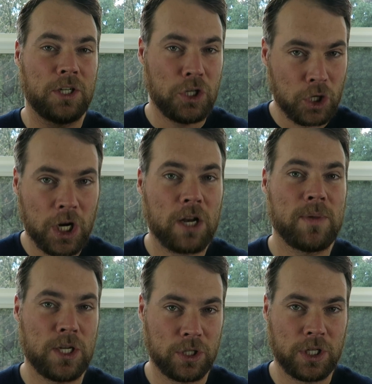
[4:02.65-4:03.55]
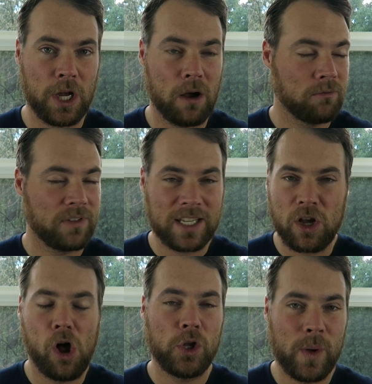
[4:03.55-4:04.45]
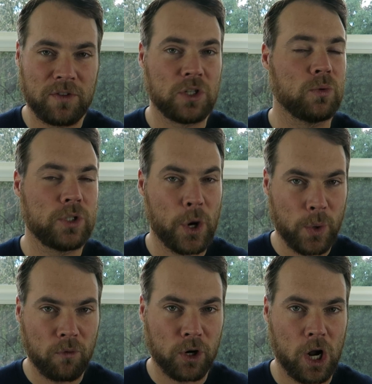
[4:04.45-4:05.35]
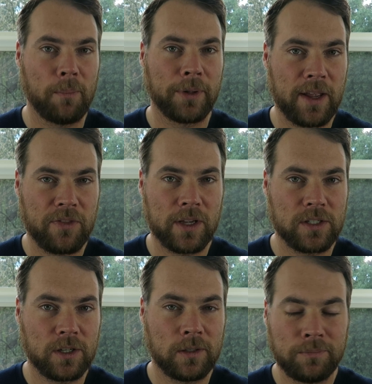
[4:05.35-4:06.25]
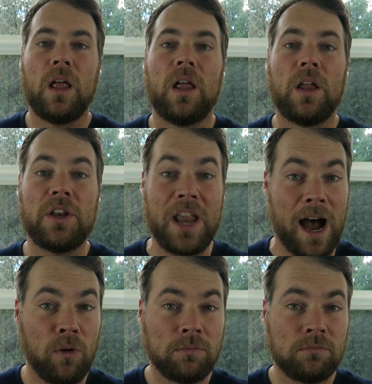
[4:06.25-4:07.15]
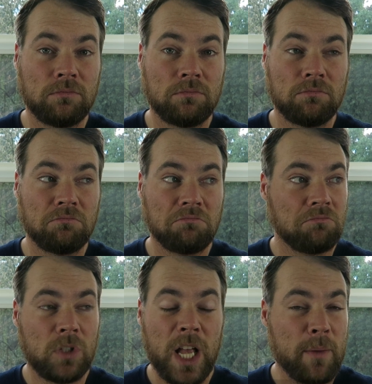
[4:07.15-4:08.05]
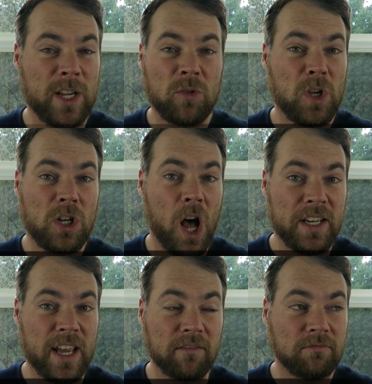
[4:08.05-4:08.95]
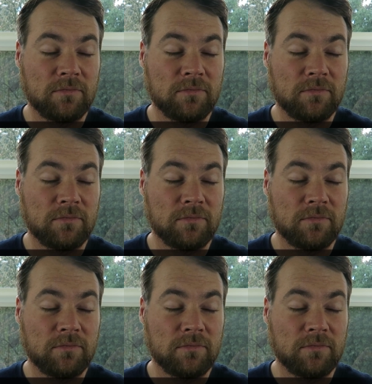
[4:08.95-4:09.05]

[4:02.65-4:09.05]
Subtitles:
You're gonna be good to go. That's all you have to do. Don't overcomplicate things here. Now, gotta make some good content.